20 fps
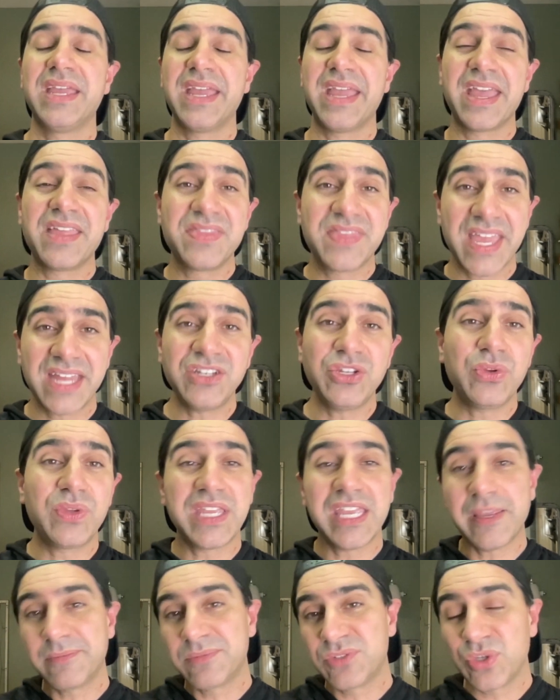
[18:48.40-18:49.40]
And then you
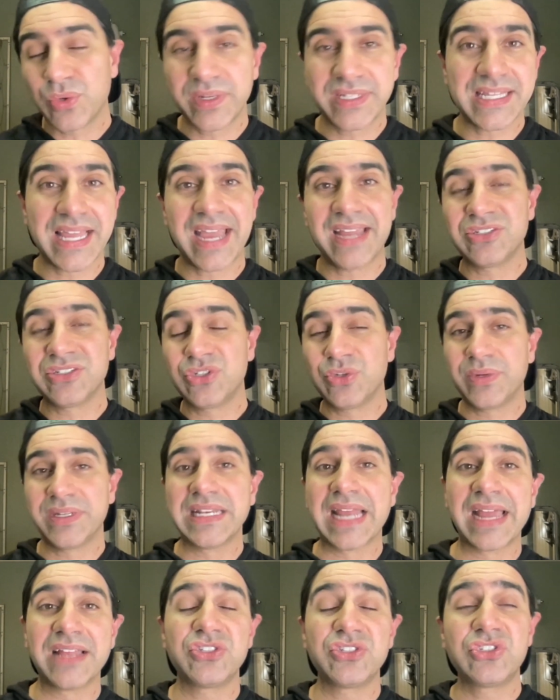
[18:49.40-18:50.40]
keep doing that and doing
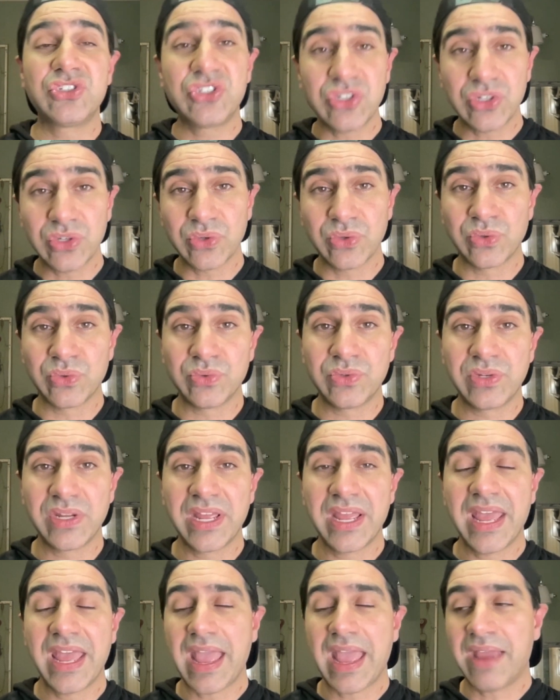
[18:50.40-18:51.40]
that. Soon,
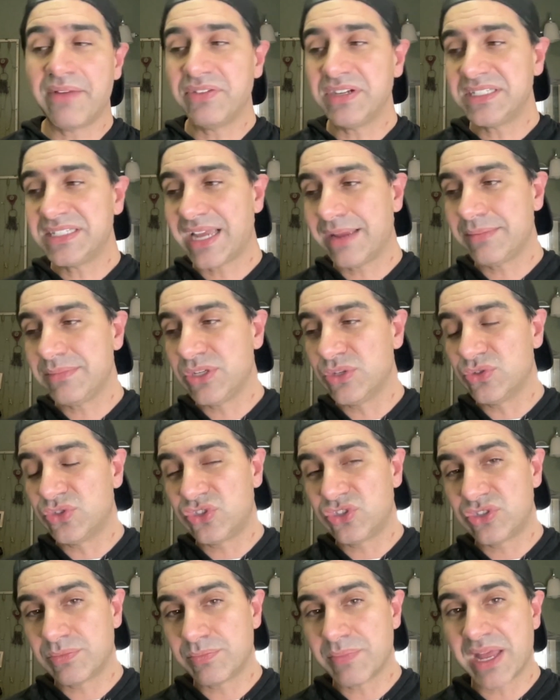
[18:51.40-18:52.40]
every time you
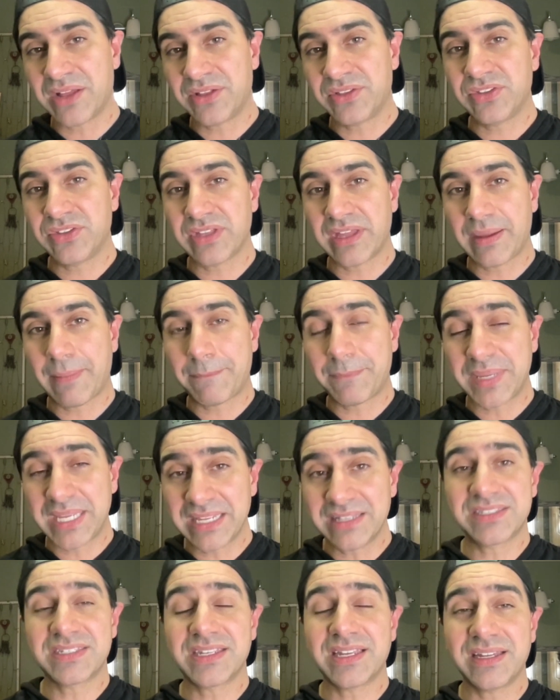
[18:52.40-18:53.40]
smell
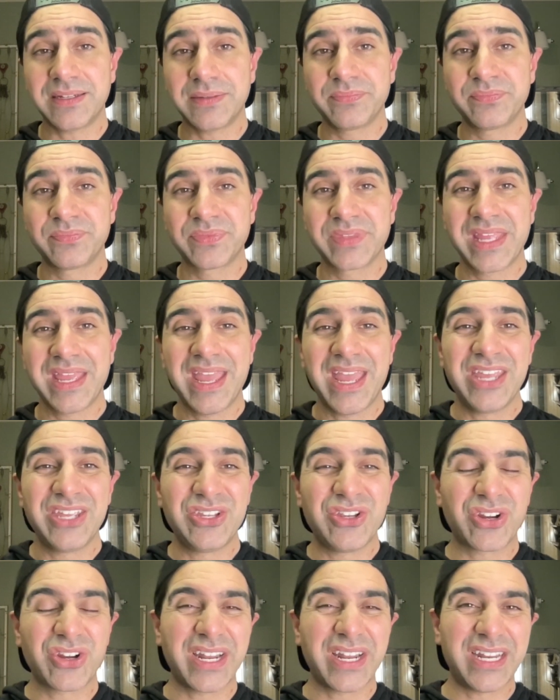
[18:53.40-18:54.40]
pizza,
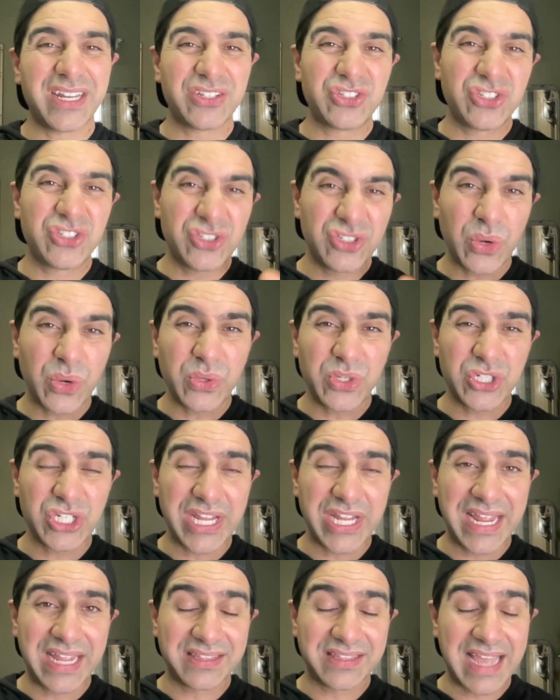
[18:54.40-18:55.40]
you're going to
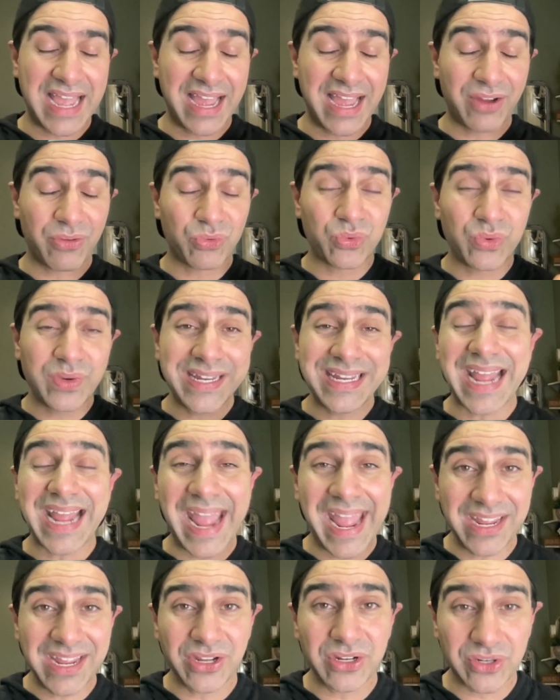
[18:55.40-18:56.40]
associate that,
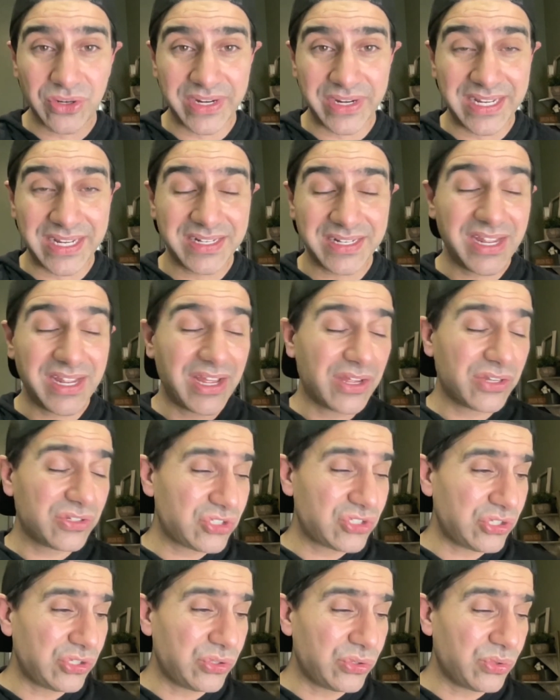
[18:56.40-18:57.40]
re-anchor it
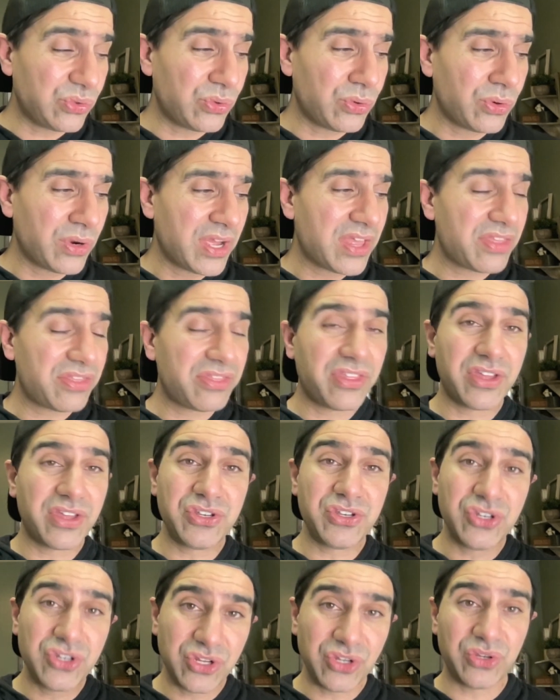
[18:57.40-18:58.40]
to the
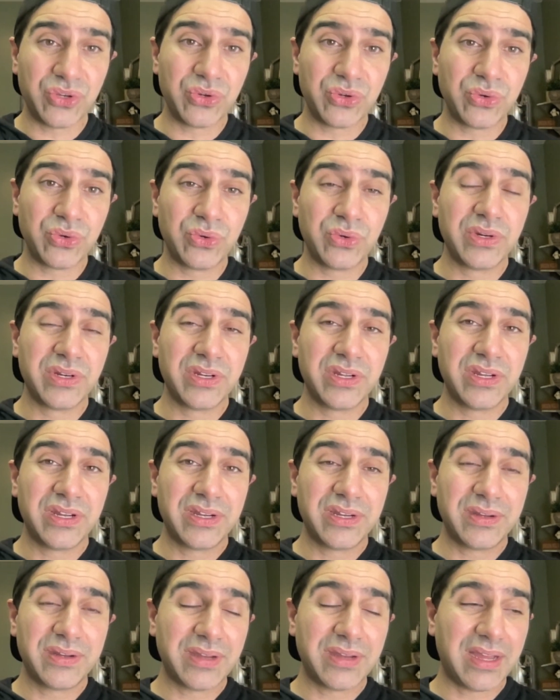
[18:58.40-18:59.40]
new,
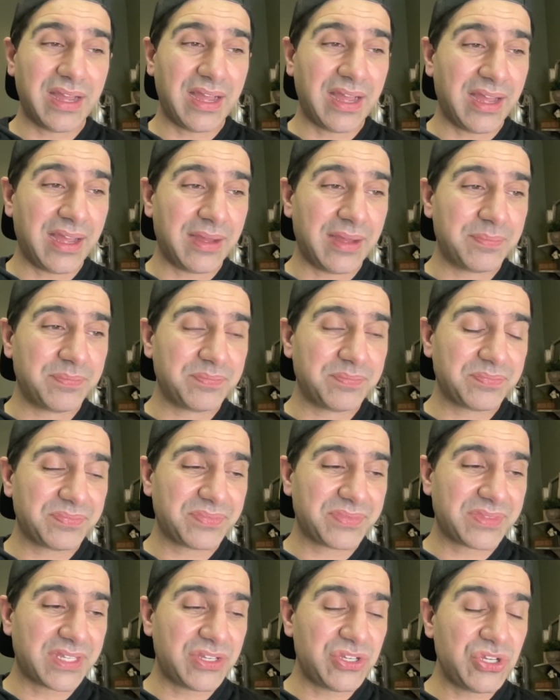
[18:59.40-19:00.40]

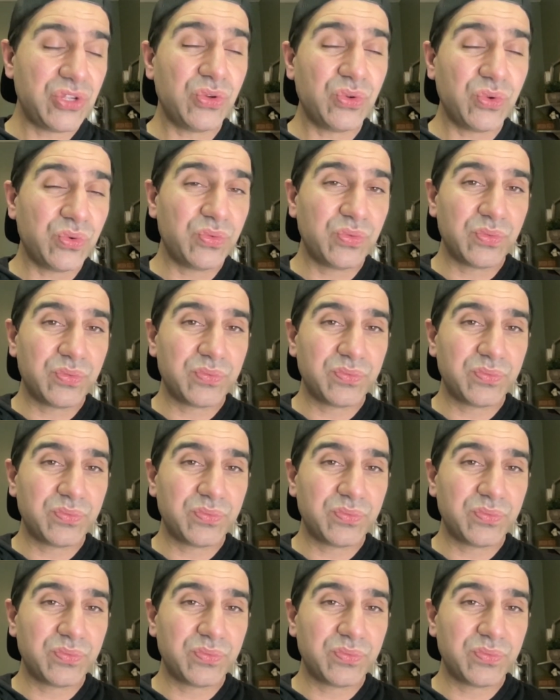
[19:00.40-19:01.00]
the new